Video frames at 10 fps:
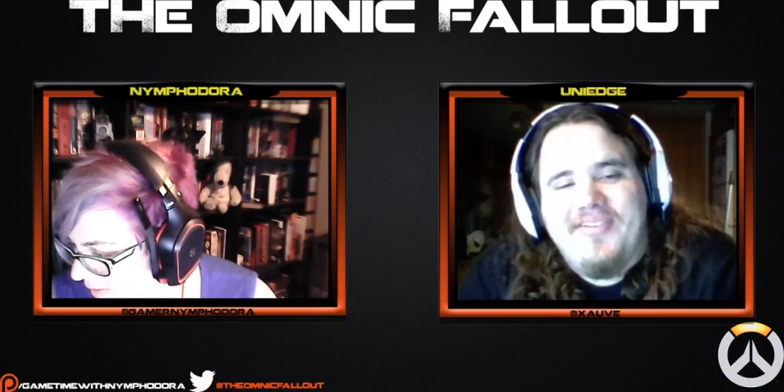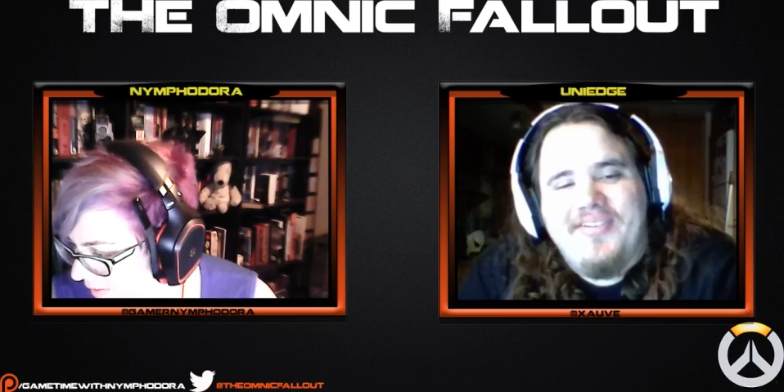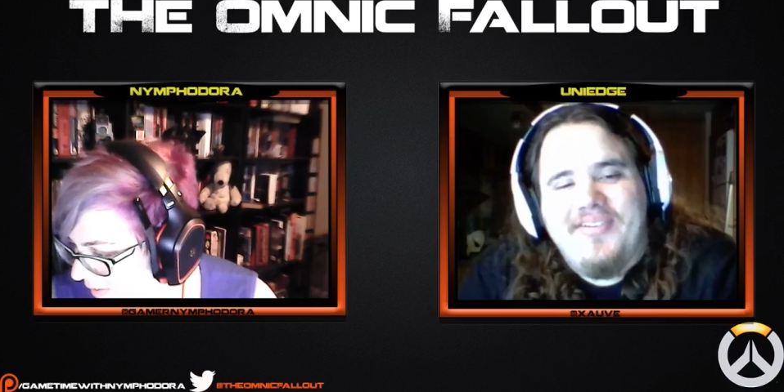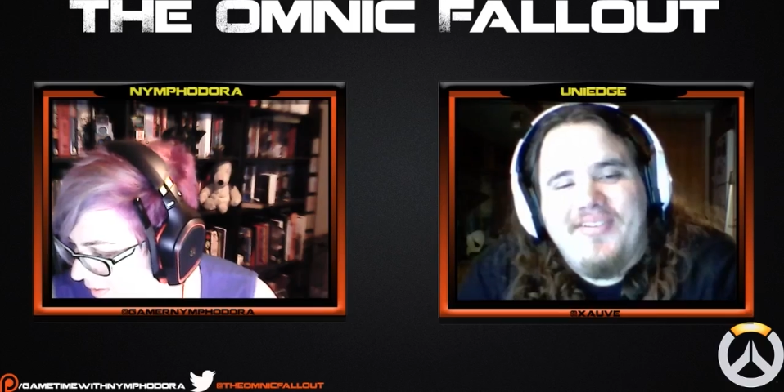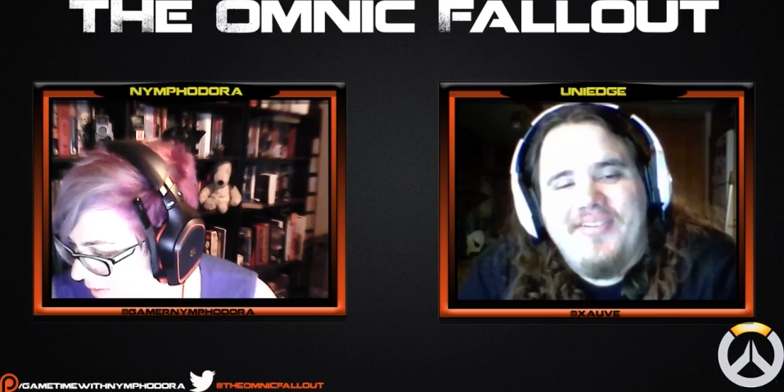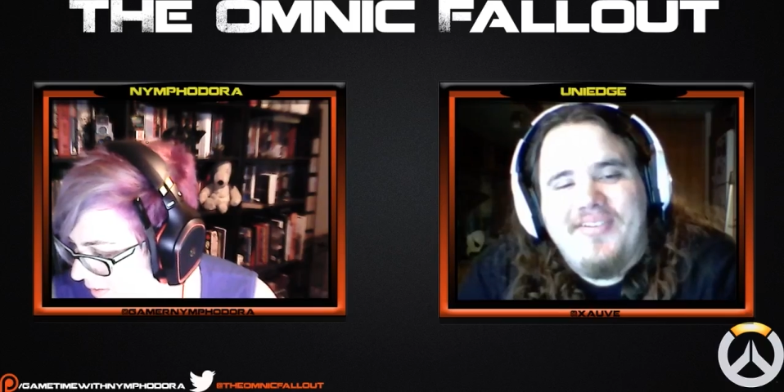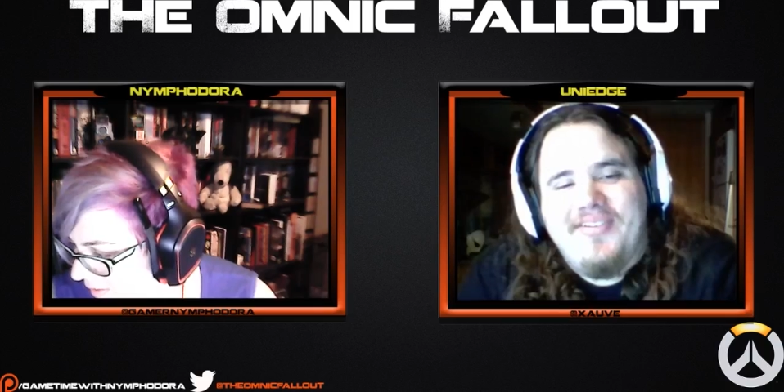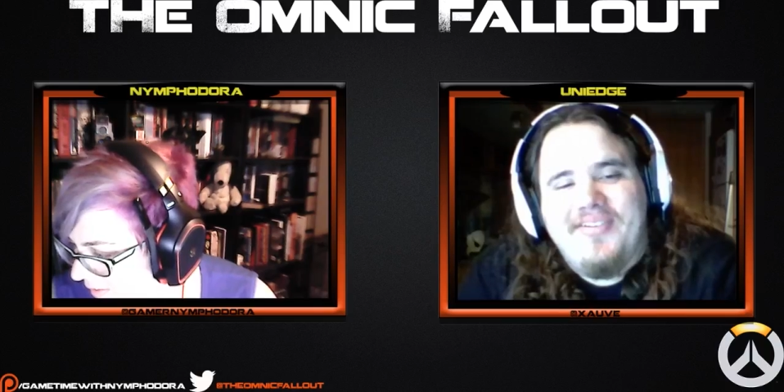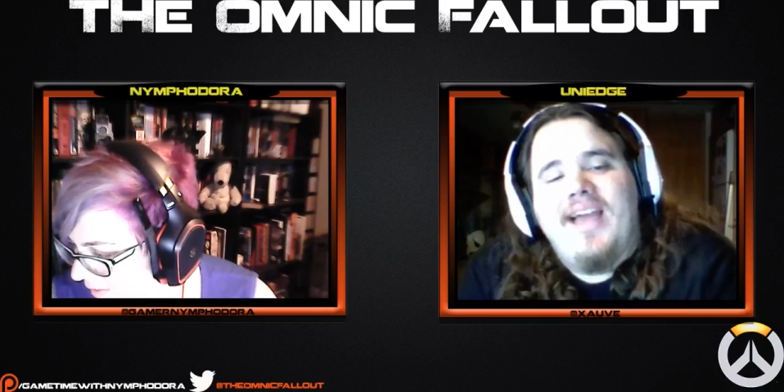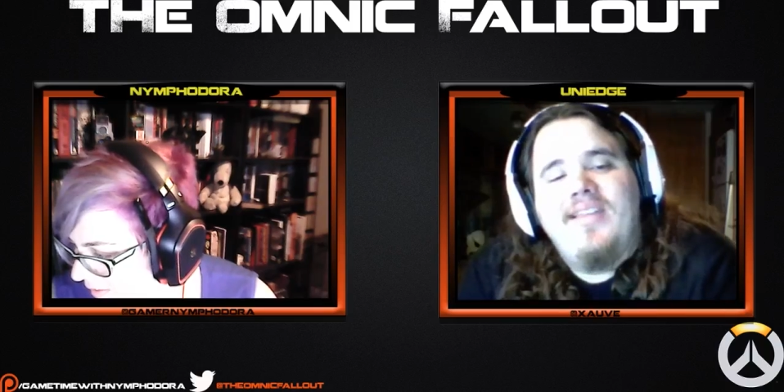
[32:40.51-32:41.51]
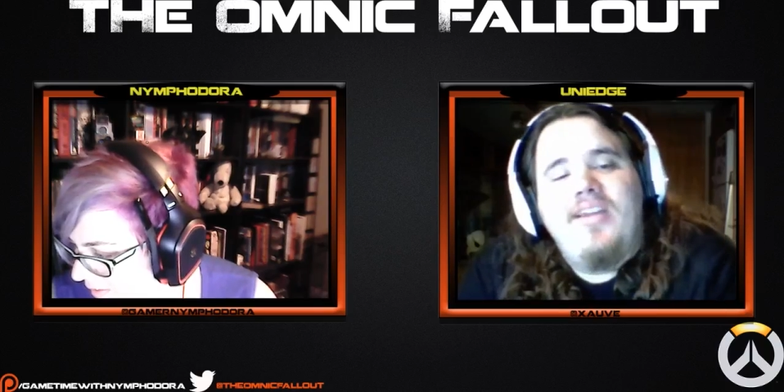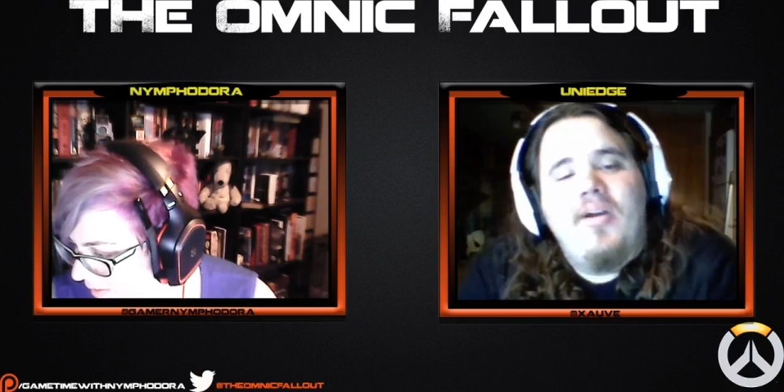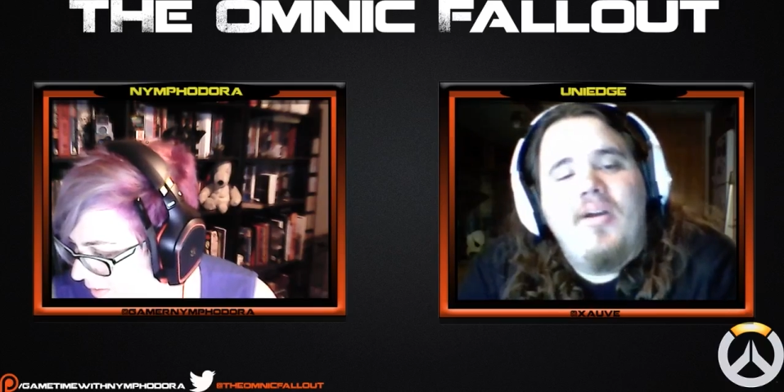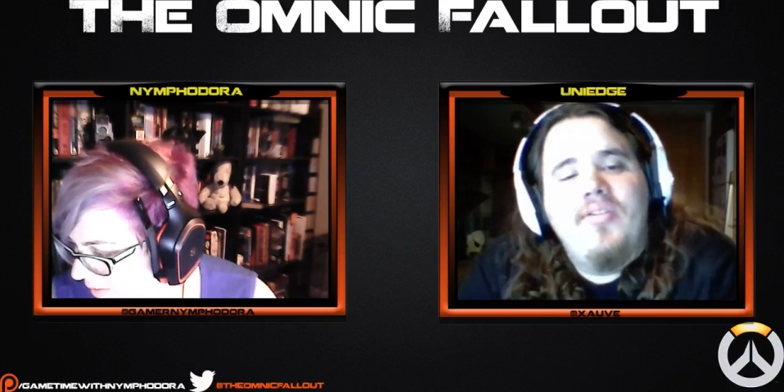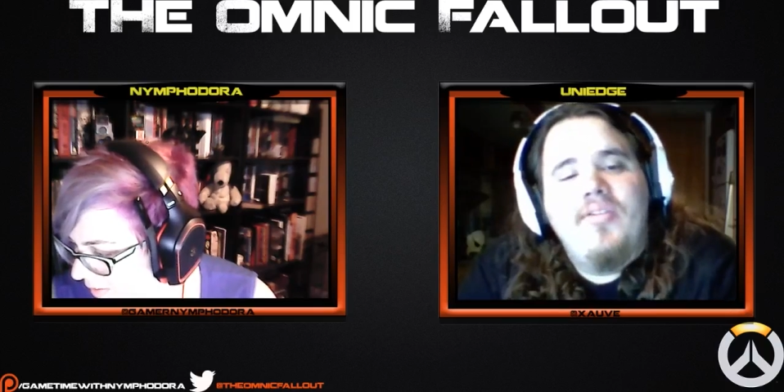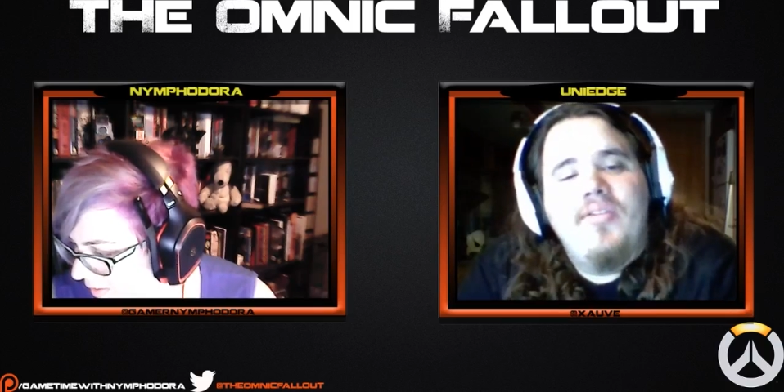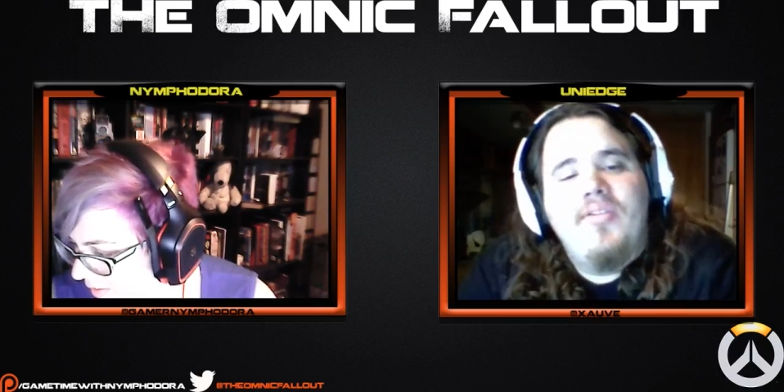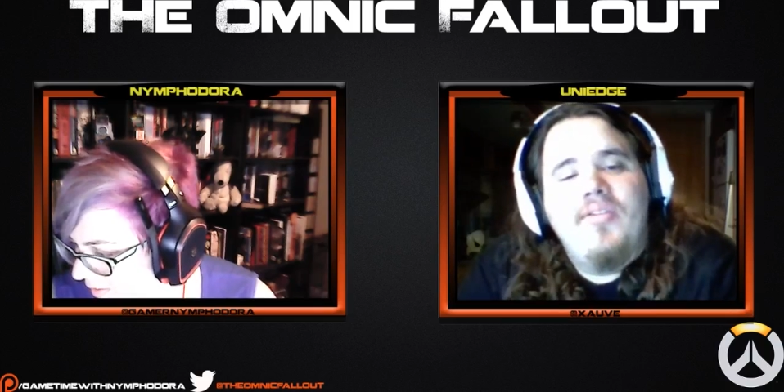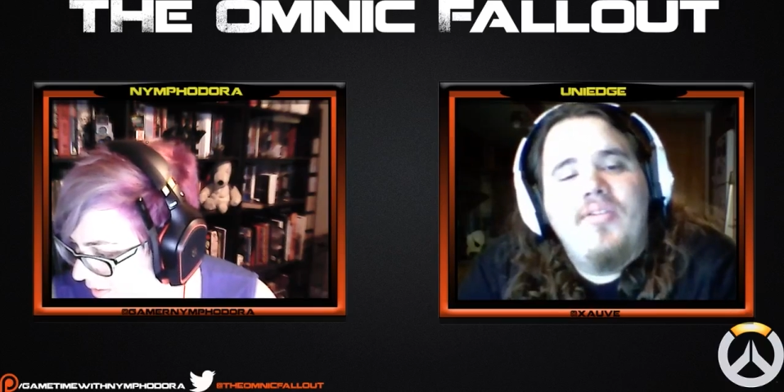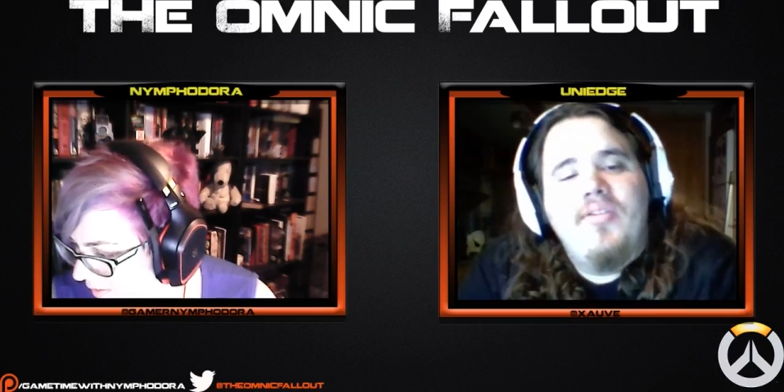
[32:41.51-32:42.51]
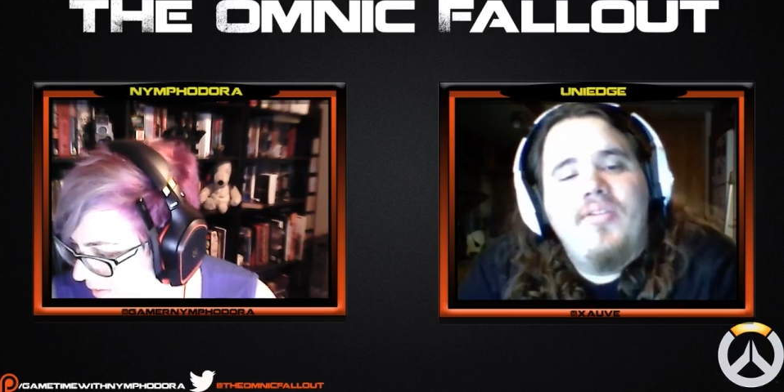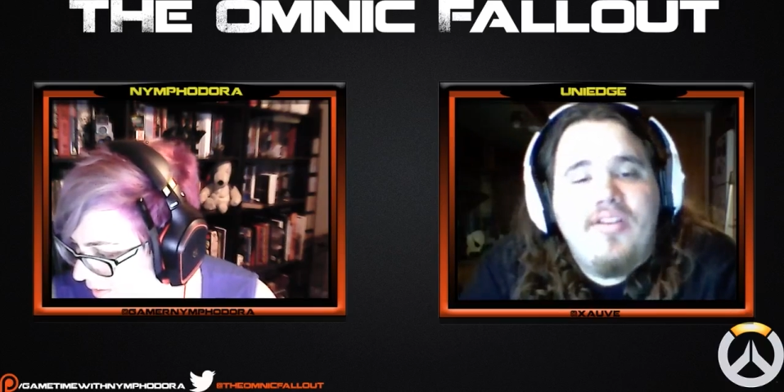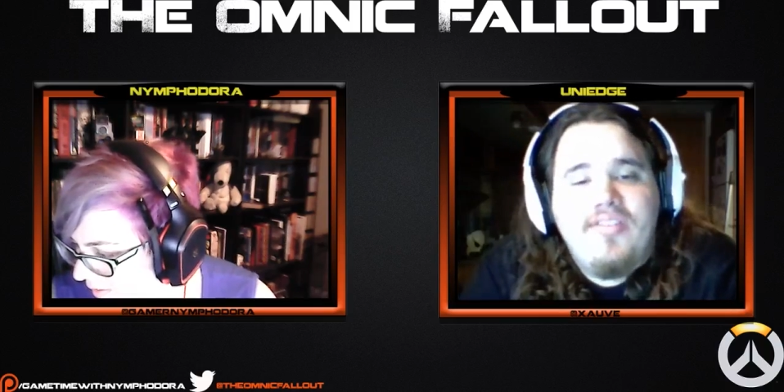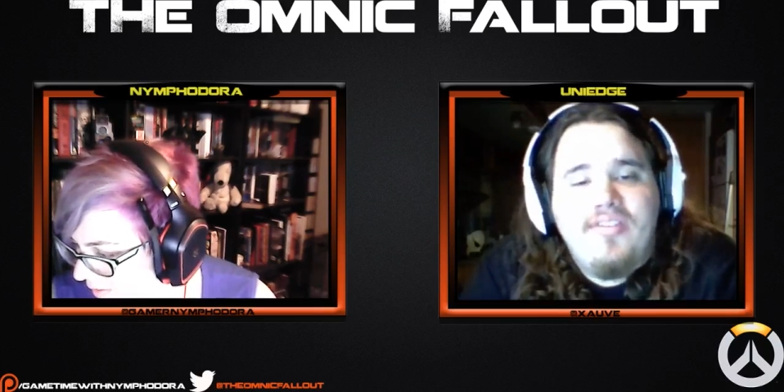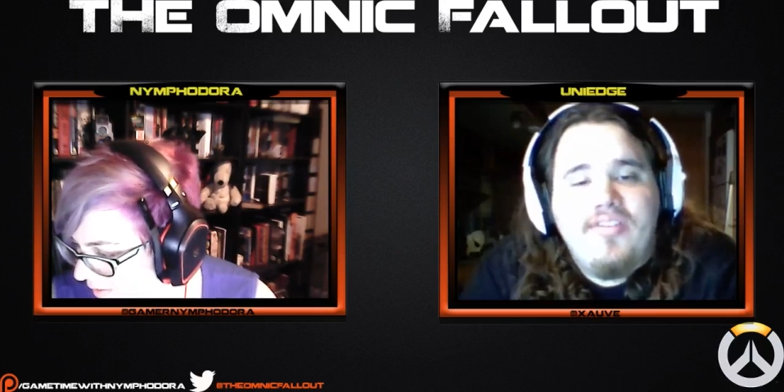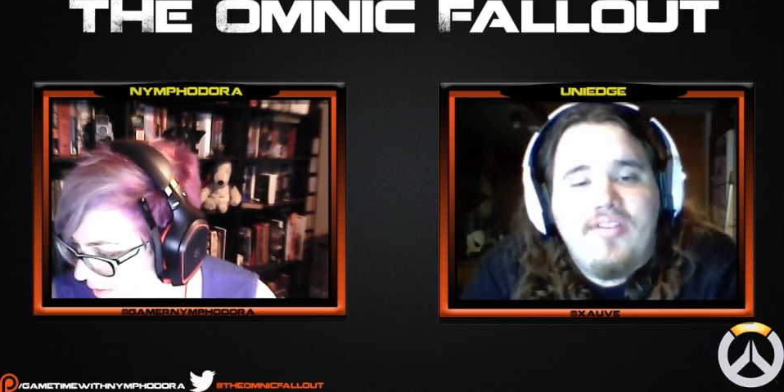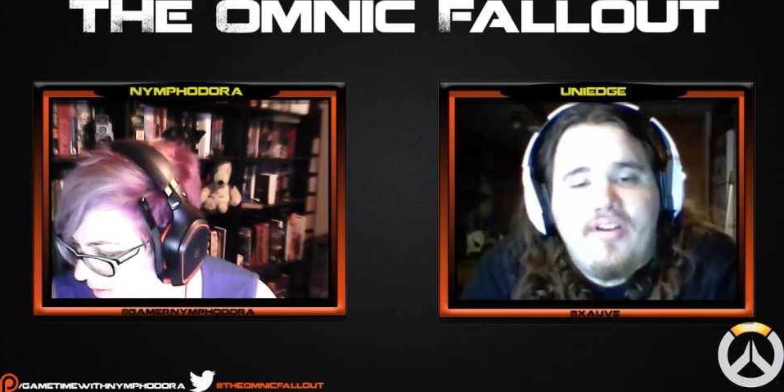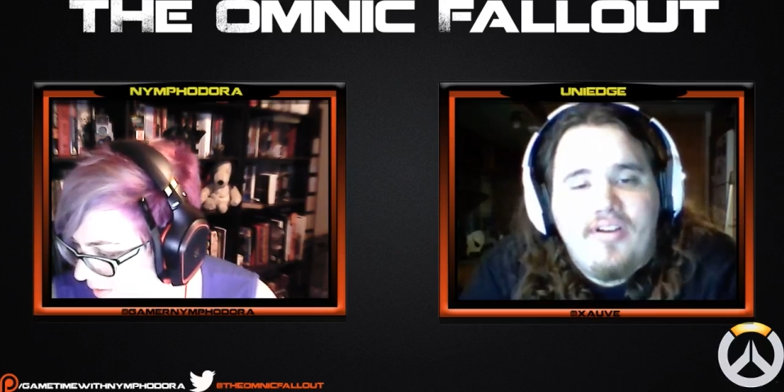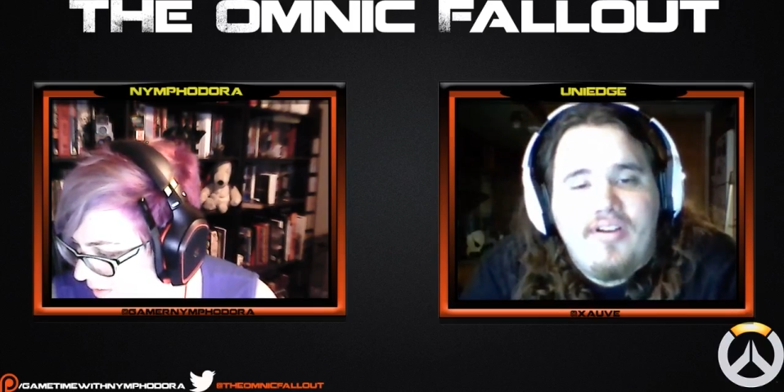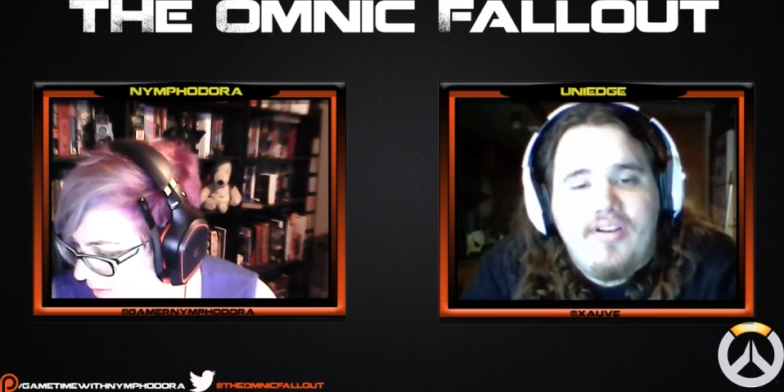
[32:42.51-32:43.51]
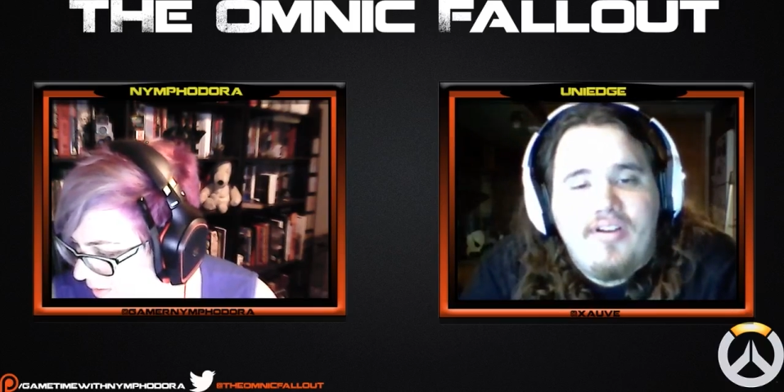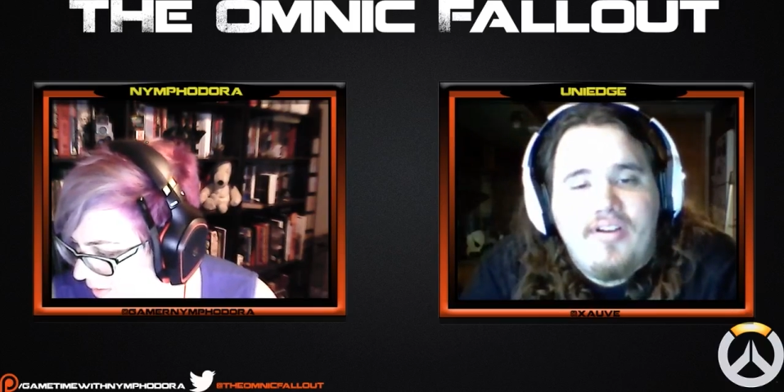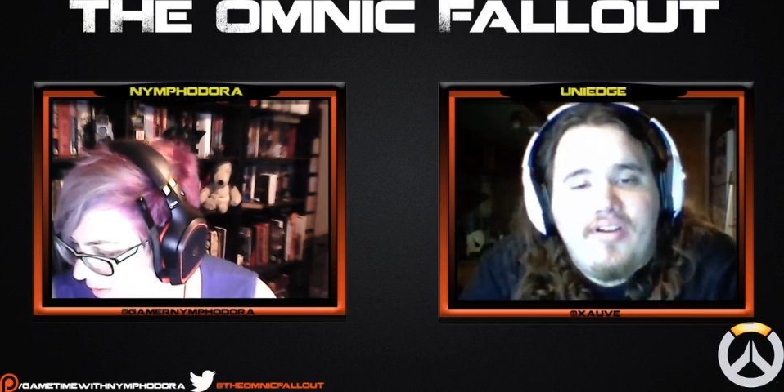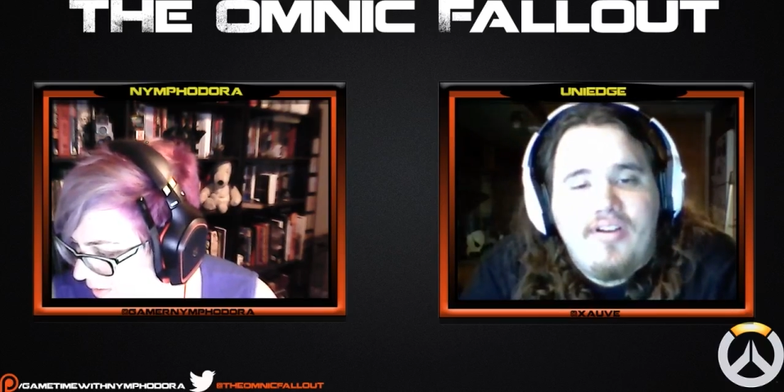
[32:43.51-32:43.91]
living by the knightly codes of valor, justice, and courage.